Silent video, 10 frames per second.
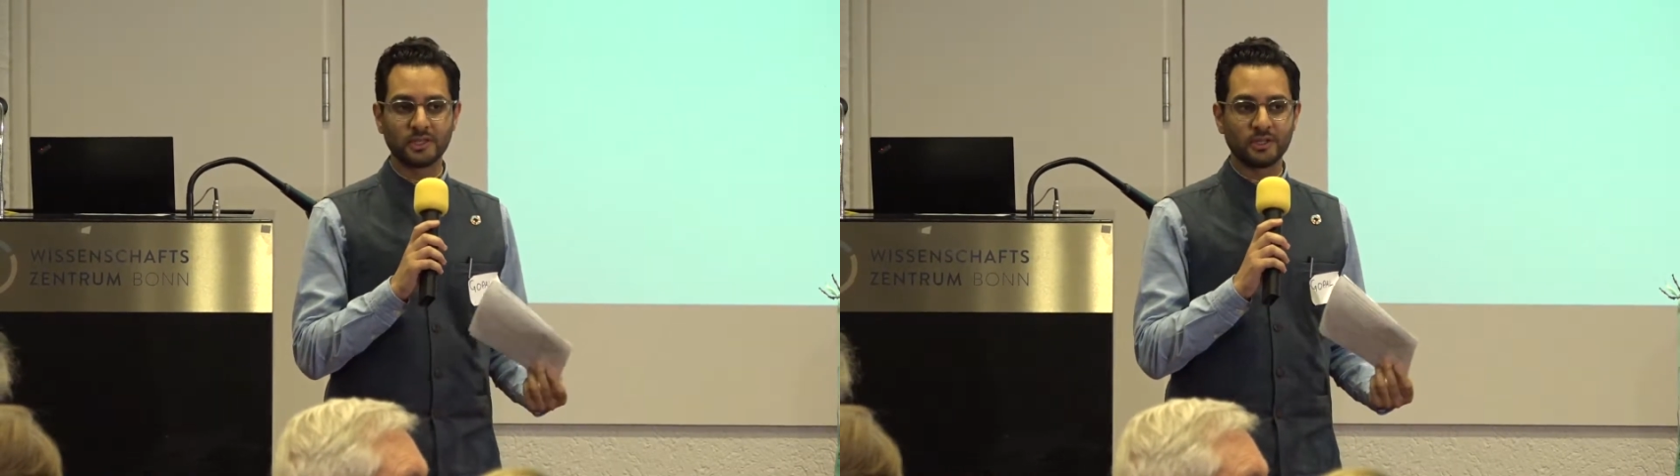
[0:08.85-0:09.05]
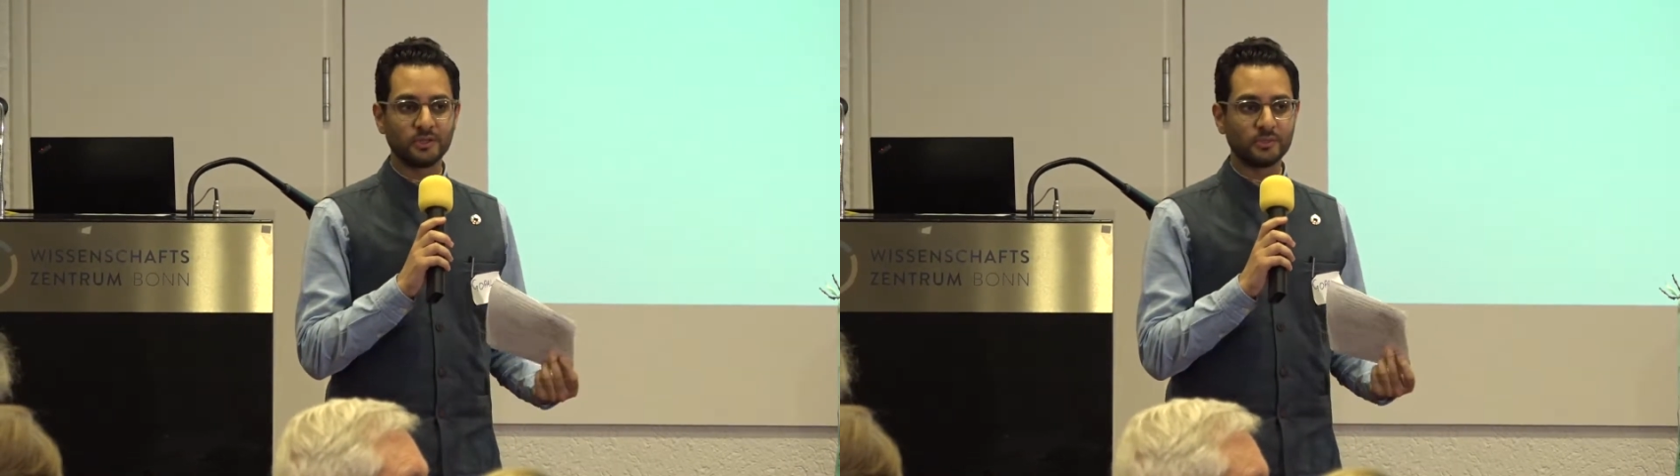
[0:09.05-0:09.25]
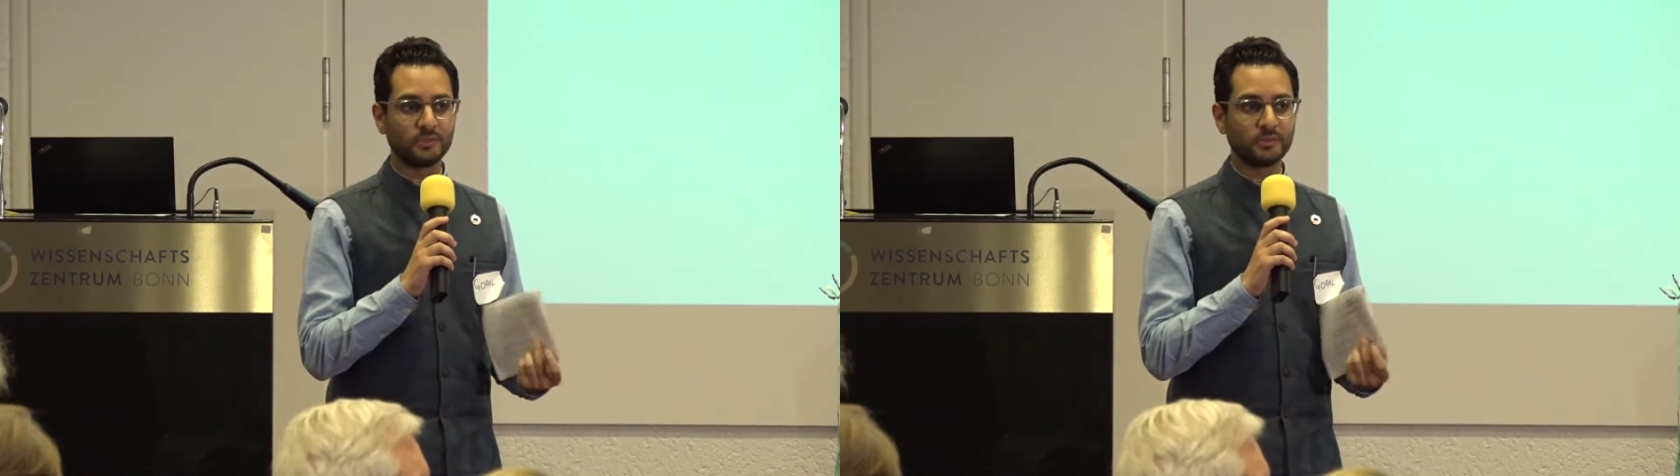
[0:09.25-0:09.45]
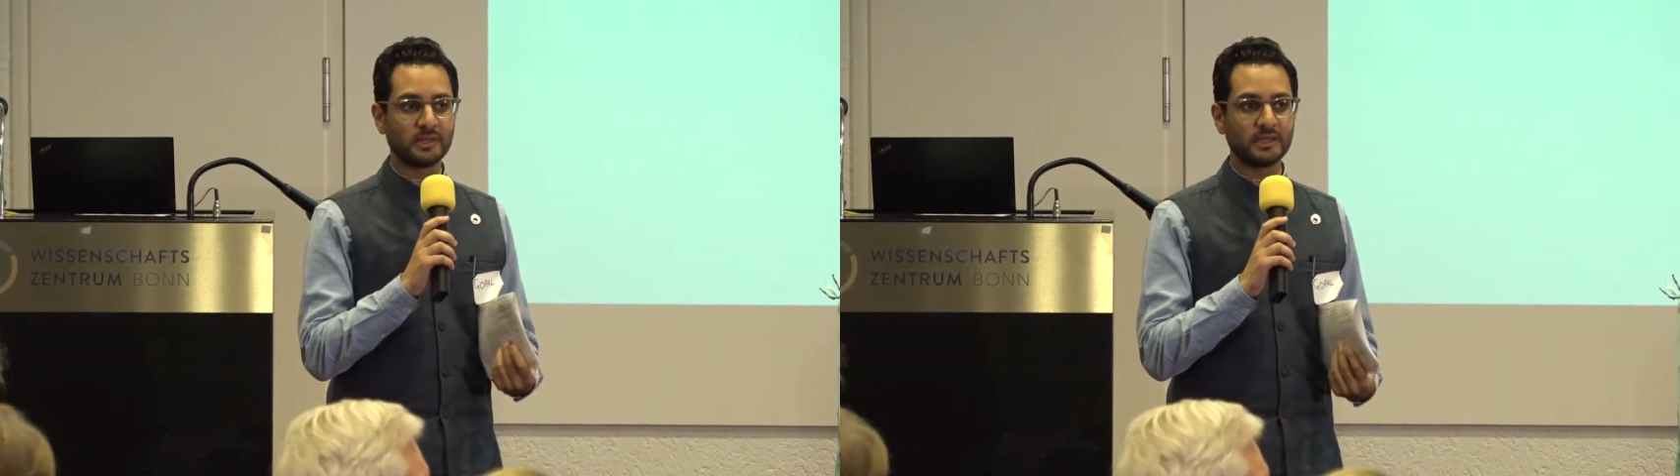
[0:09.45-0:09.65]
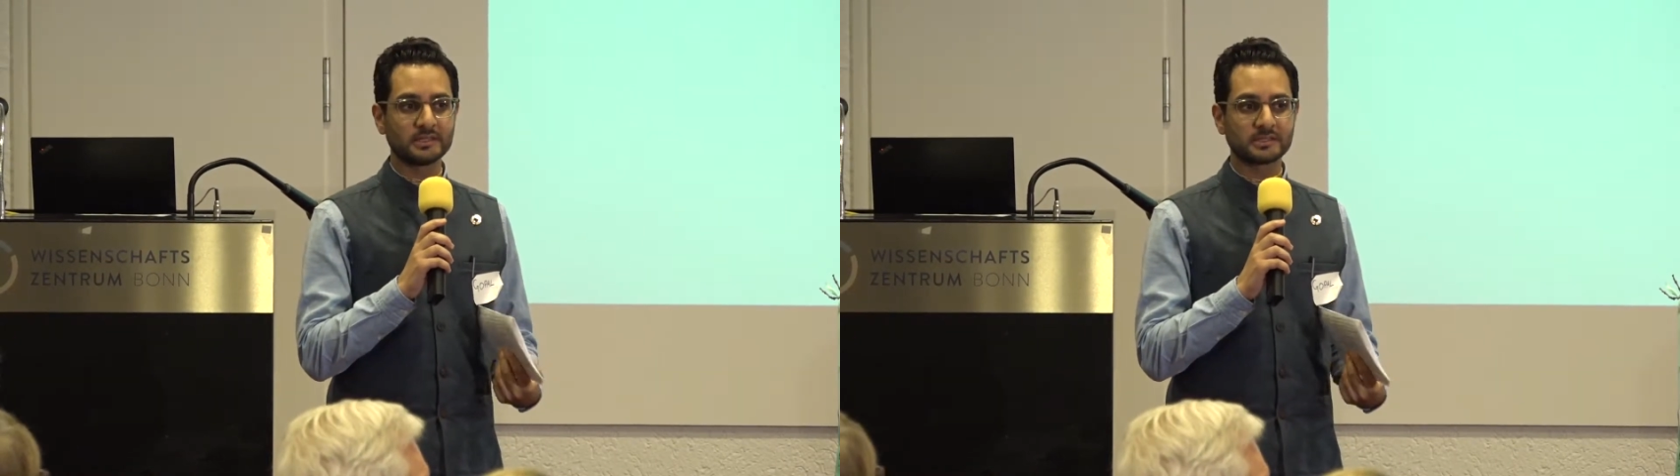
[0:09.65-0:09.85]
Lou
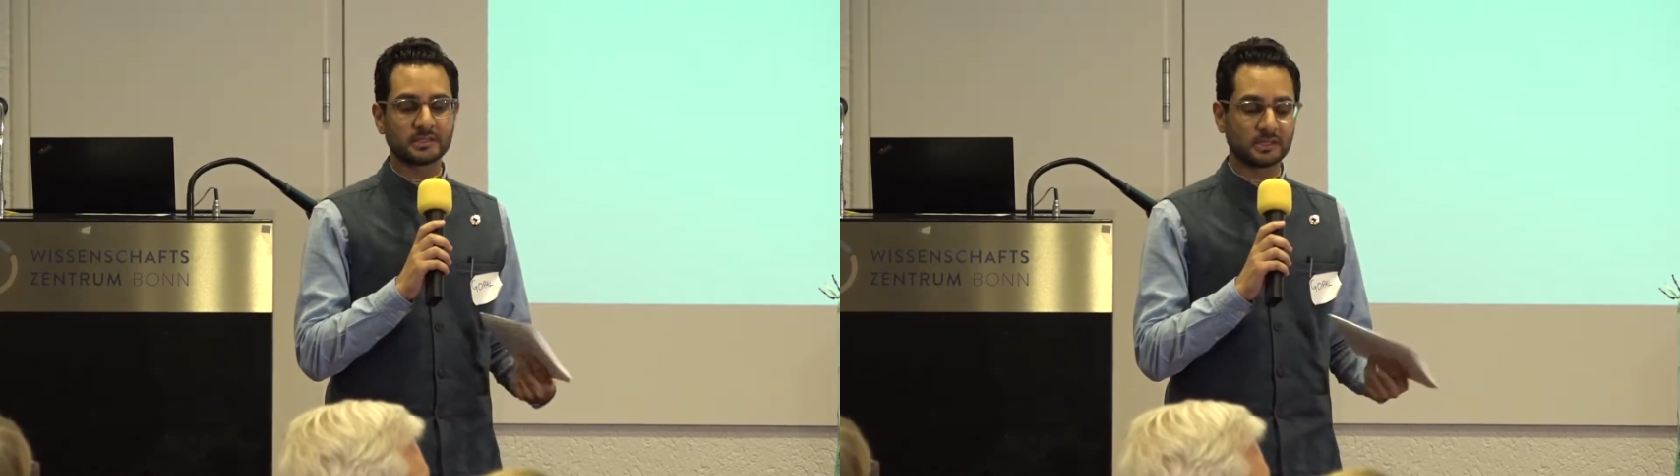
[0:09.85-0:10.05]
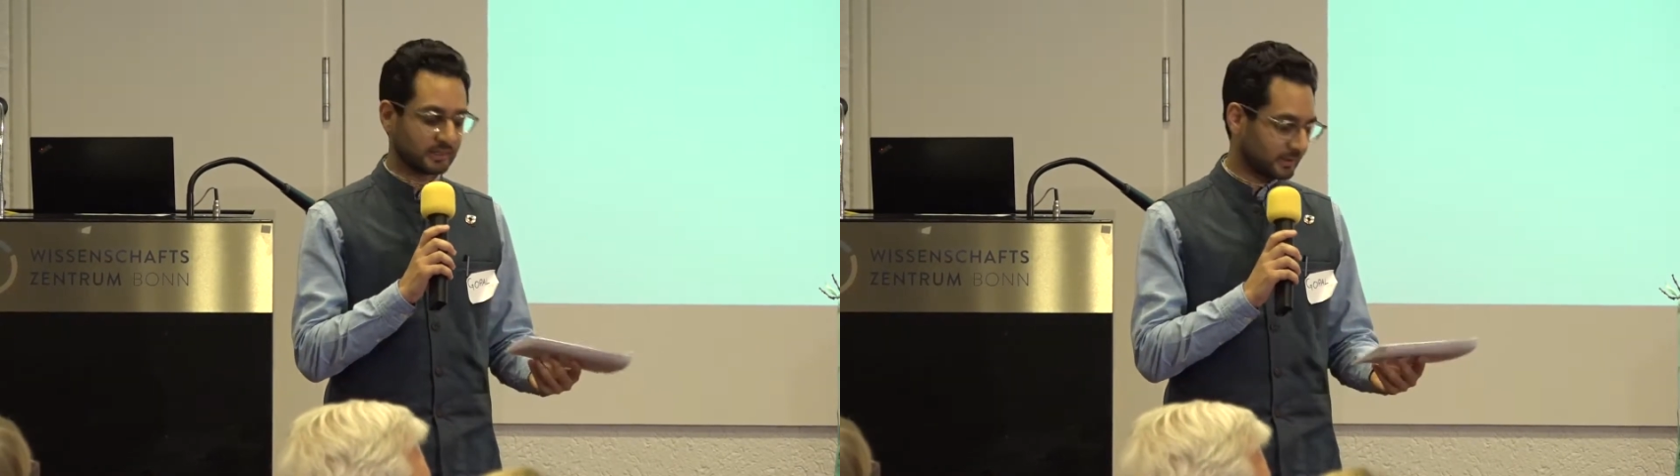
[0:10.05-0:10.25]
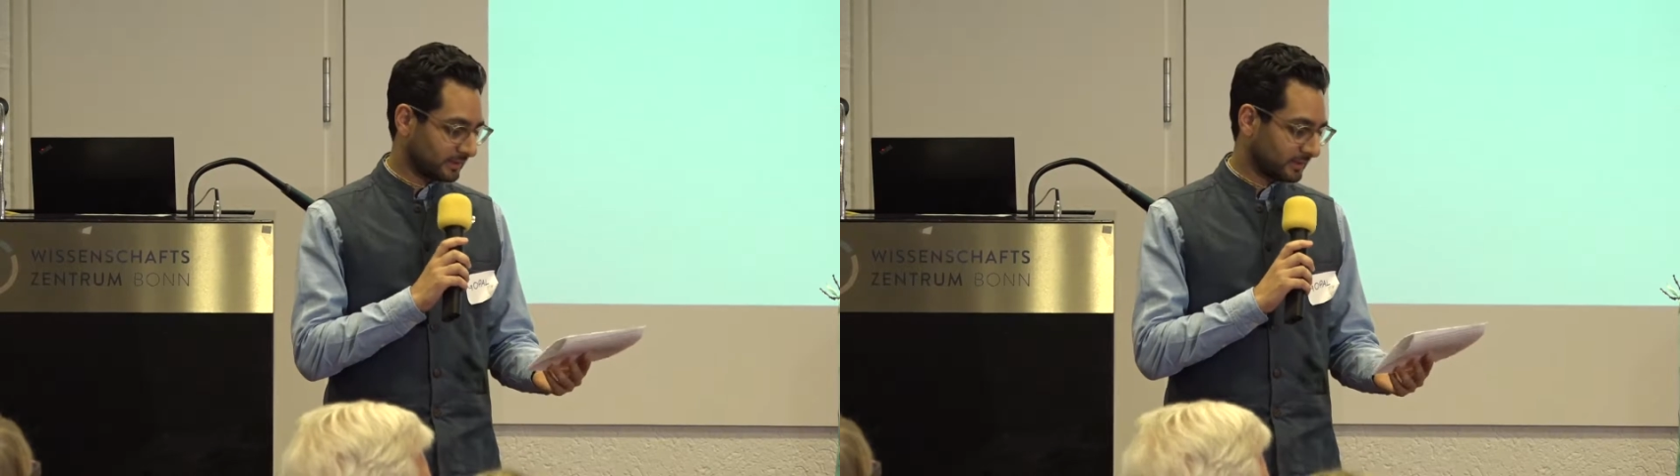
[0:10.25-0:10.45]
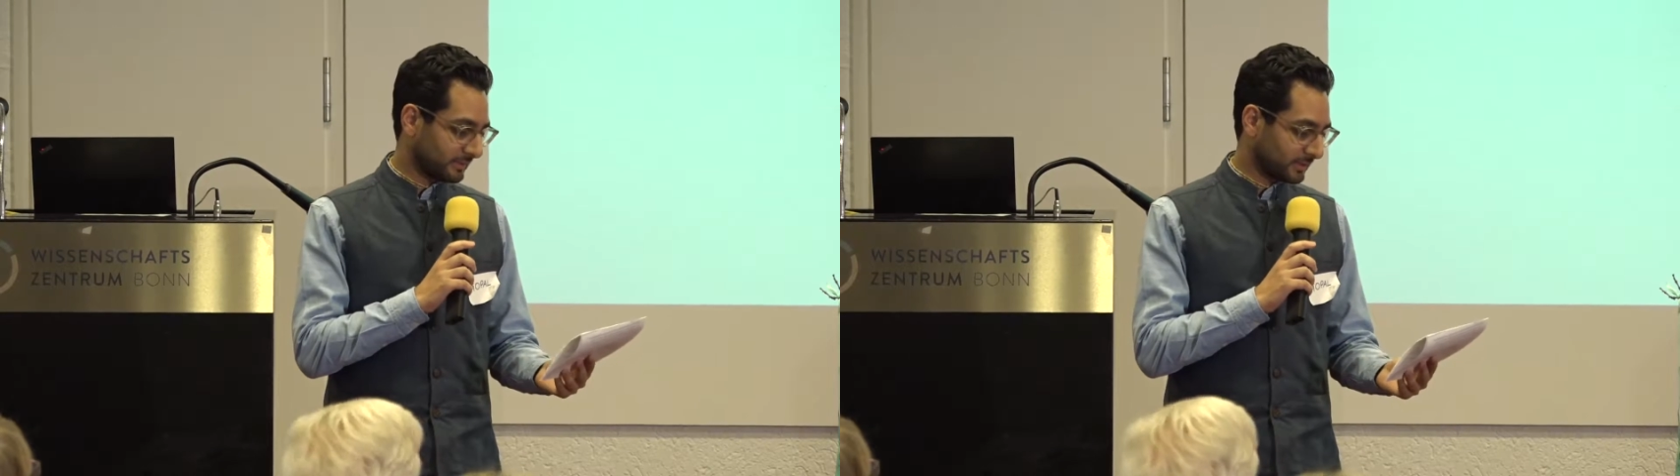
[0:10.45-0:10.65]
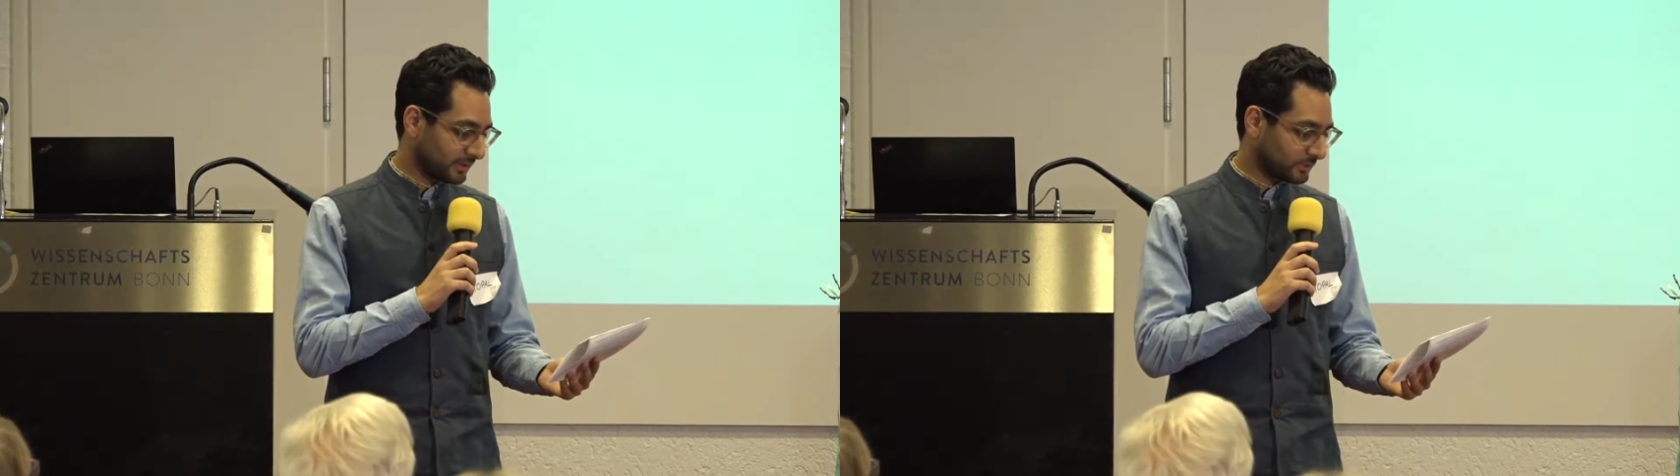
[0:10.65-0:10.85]
is let me
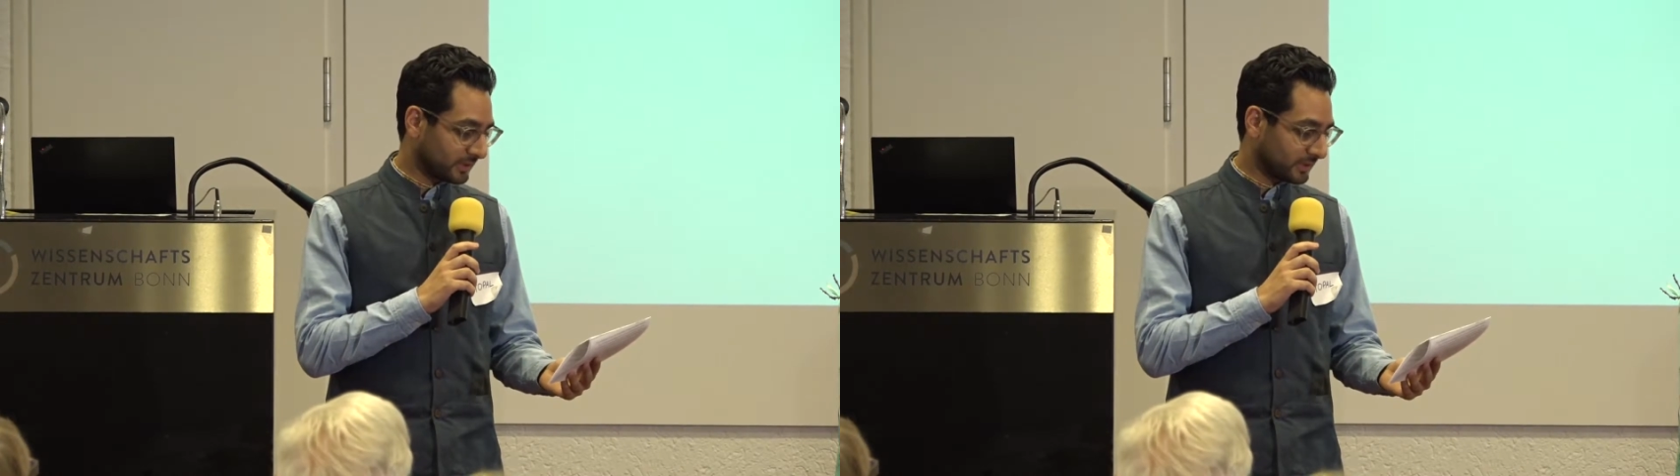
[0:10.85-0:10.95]
get this right,